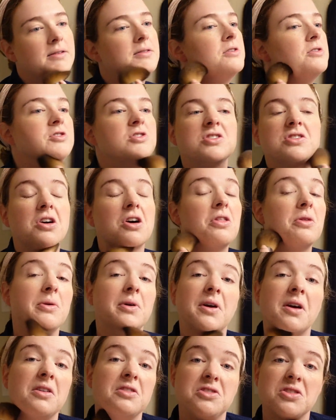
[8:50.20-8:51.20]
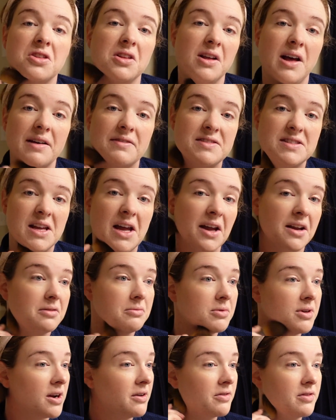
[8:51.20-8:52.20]
you just go to the left side,
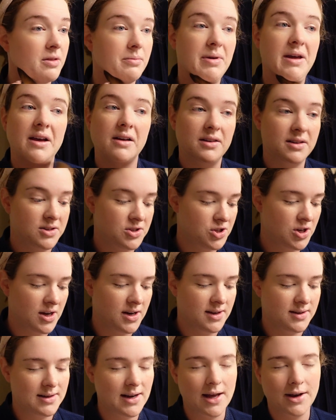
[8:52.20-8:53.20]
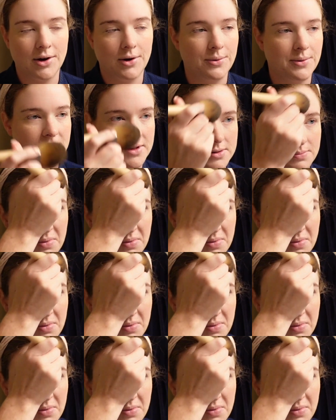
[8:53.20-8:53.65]
whatever the pail is shaded. Not always,